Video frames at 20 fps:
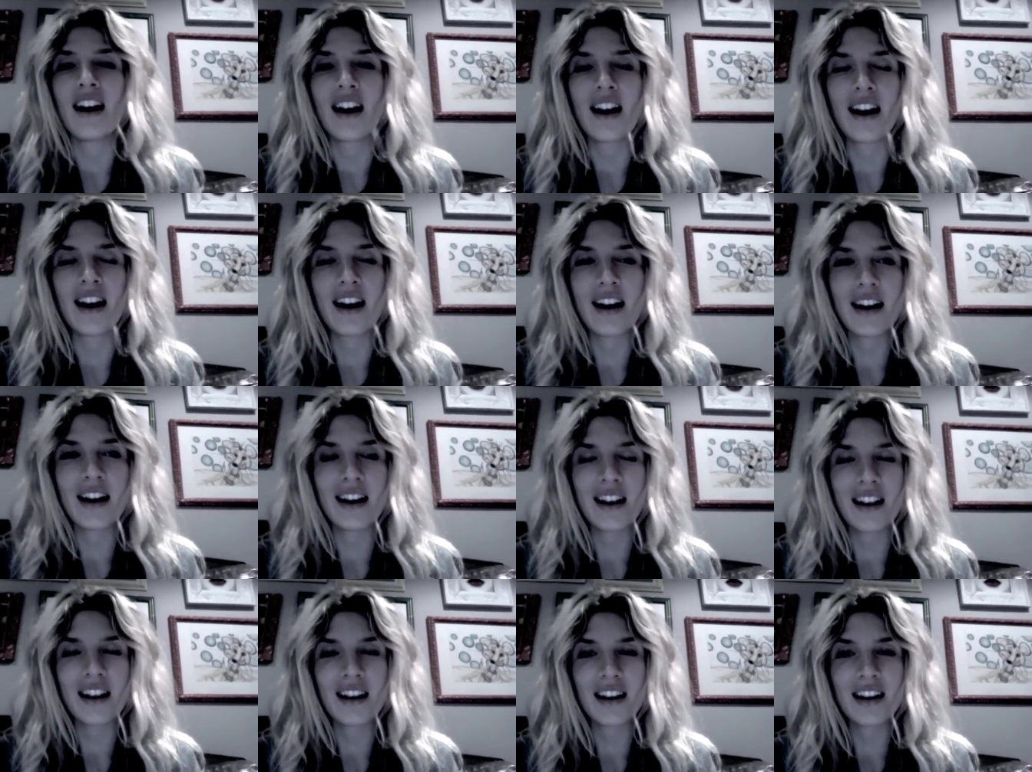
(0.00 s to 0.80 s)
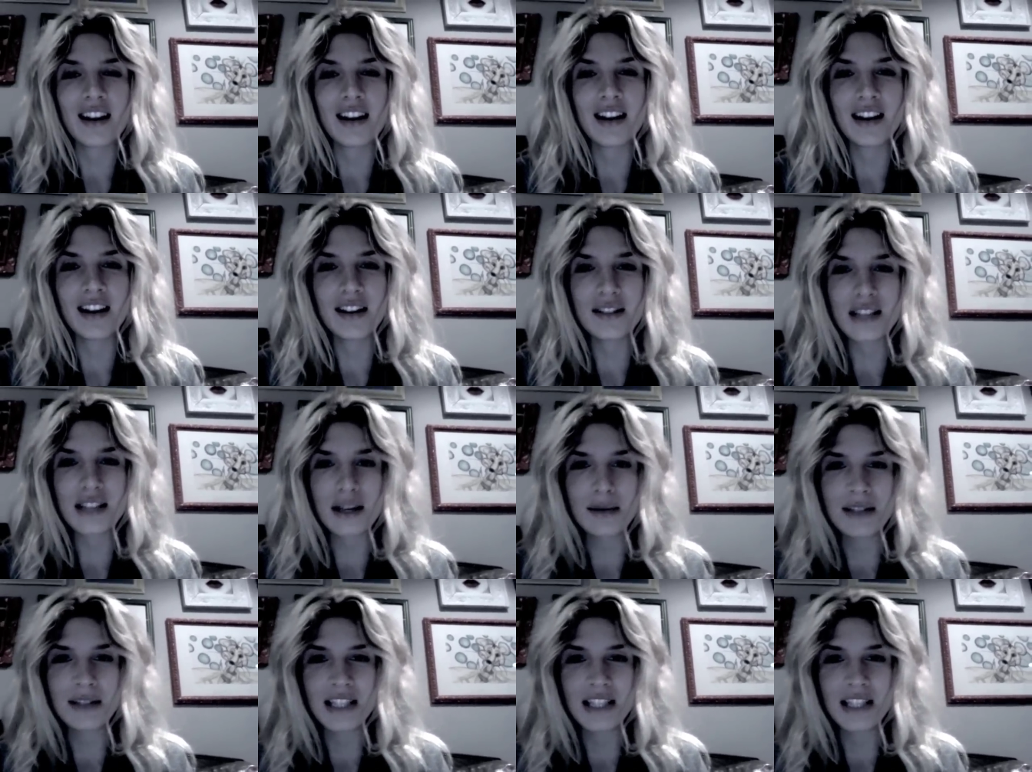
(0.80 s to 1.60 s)
and I didn't have
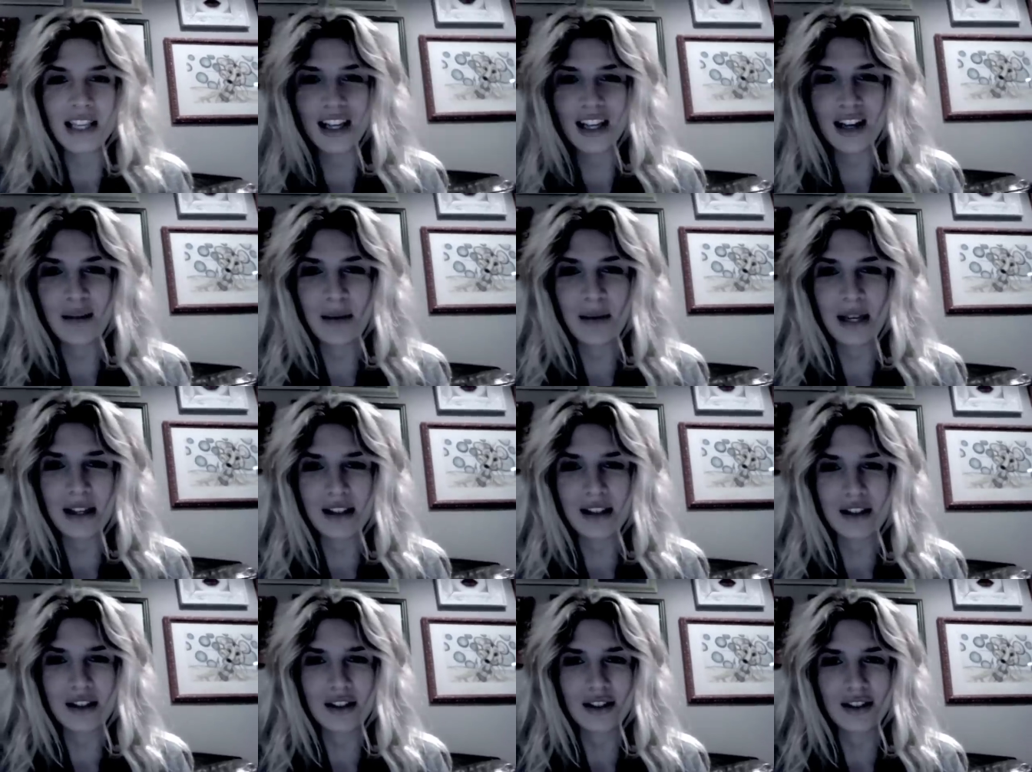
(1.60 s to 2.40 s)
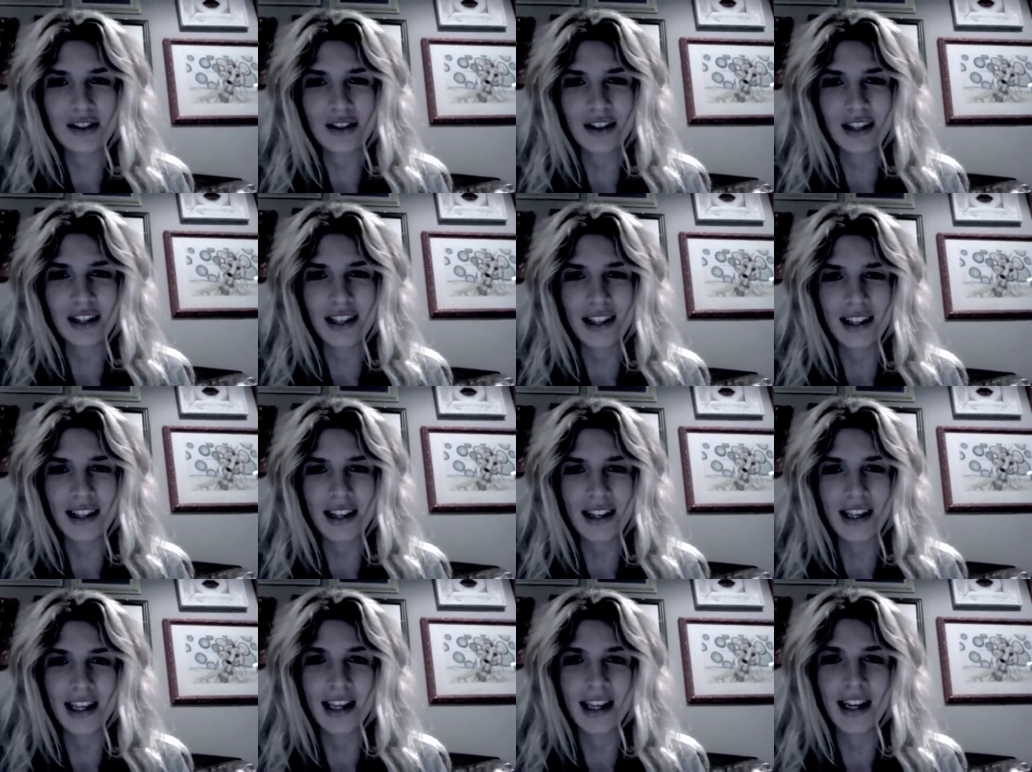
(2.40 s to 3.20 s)
time to take any pictures or
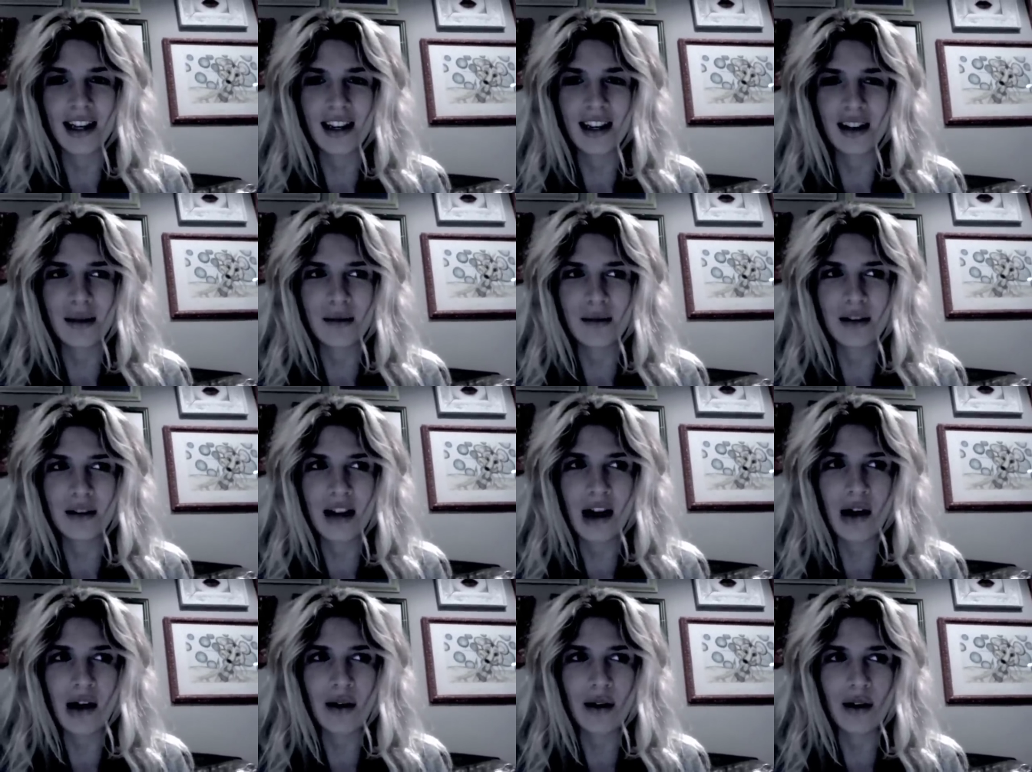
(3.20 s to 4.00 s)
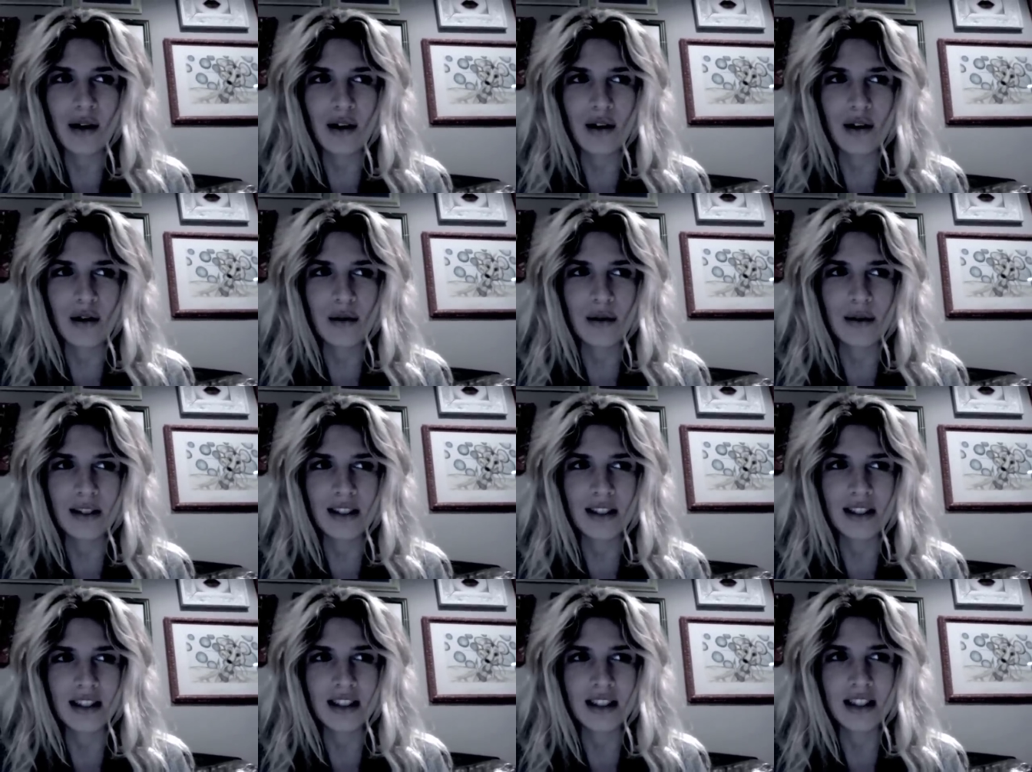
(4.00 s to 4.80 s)
anything, and I'm now home and
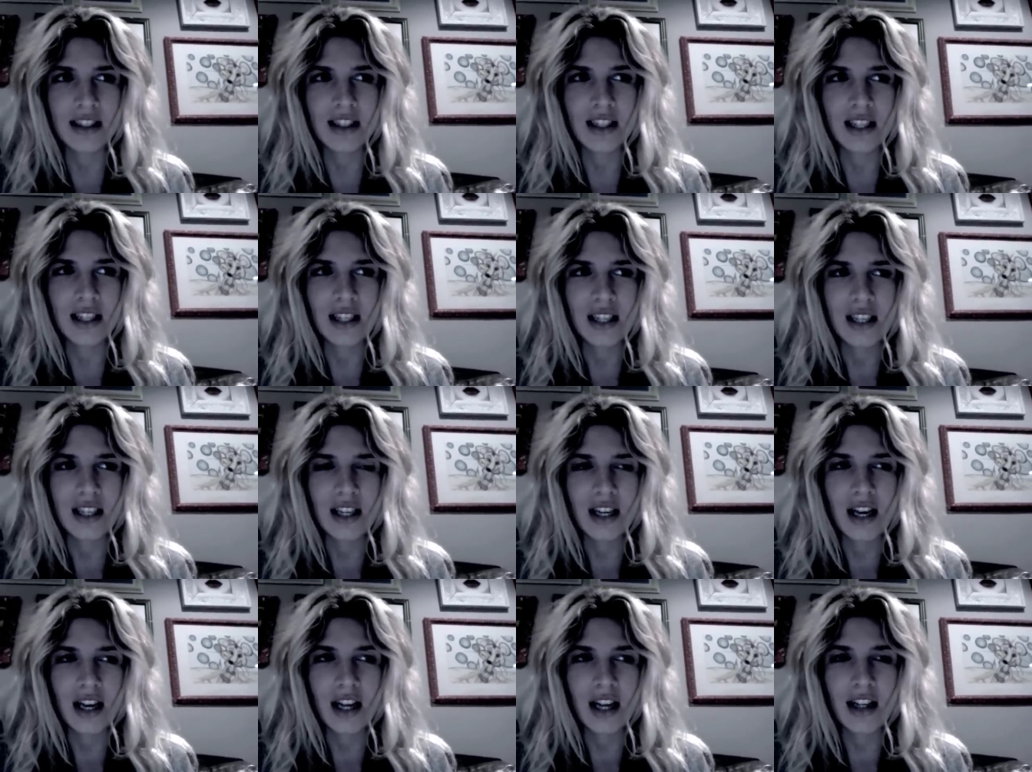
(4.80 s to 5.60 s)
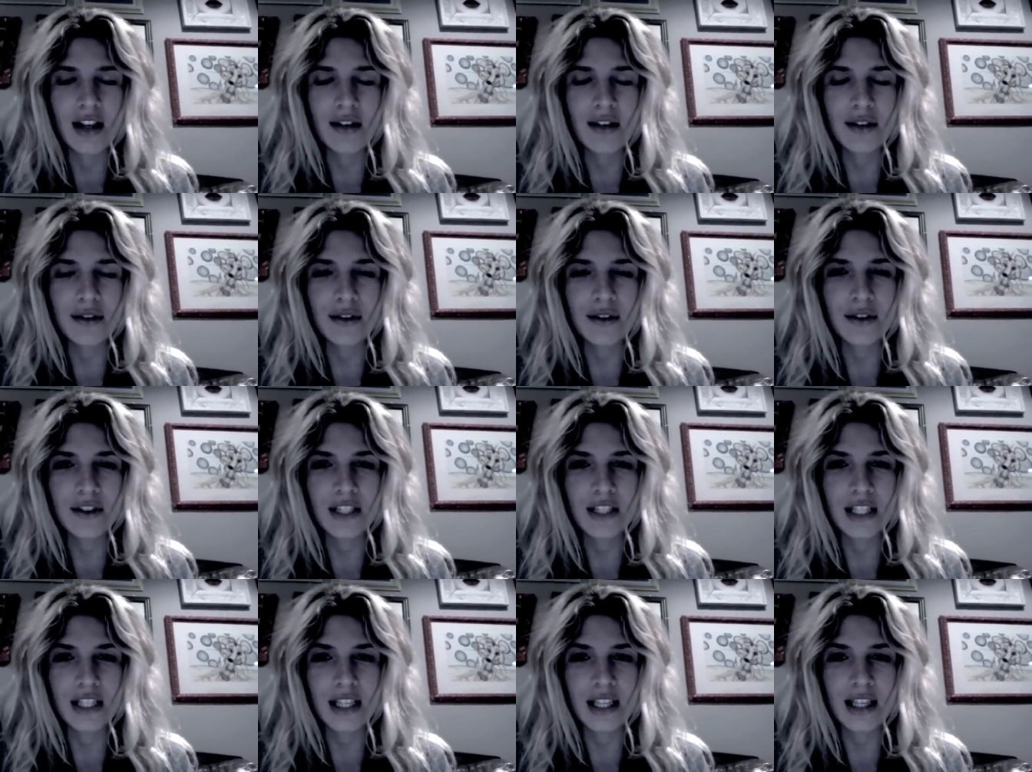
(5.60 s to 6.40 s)
it's
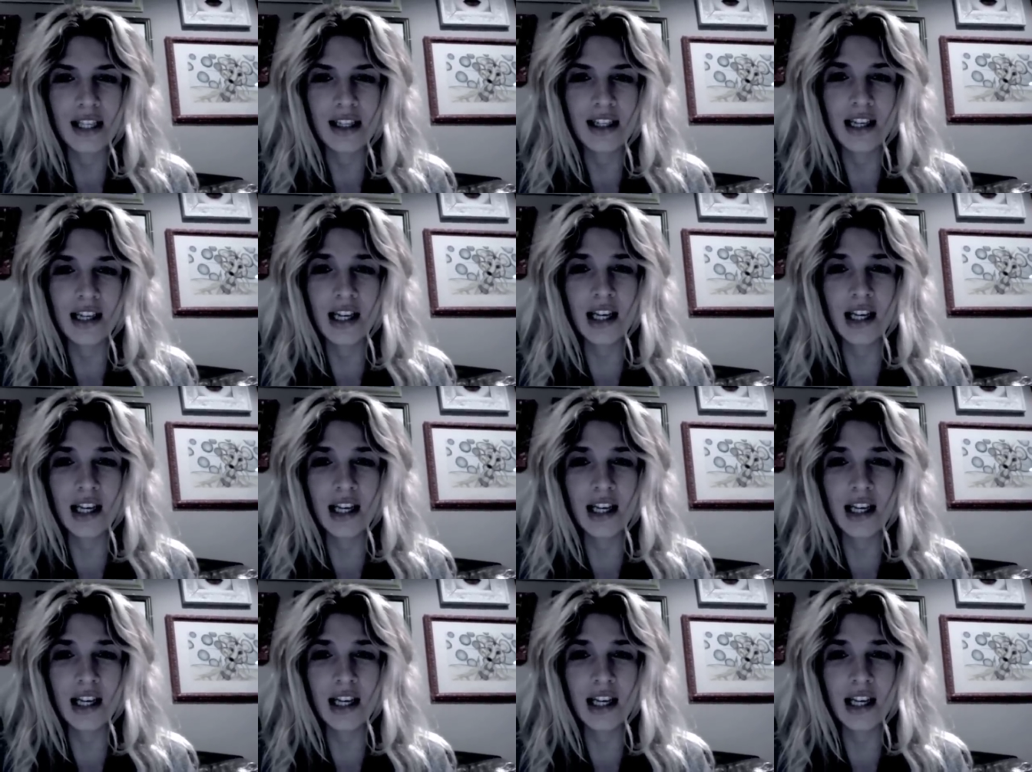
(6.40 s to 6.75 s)
11:15.